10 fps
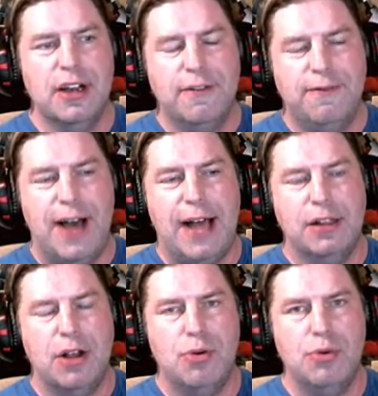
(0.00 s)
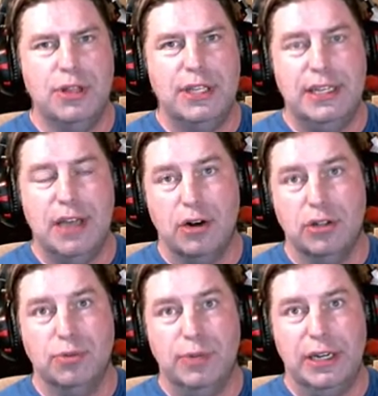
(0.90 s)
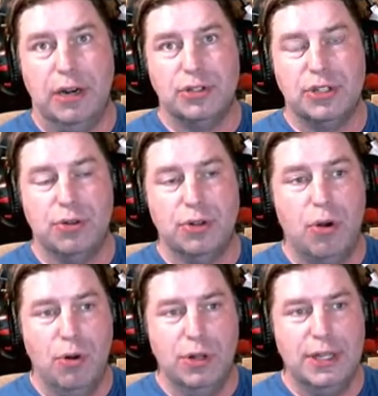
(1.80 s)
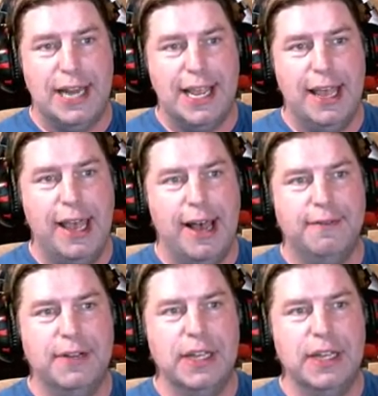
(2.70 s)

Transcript: follow the Arduino. So the goal that I have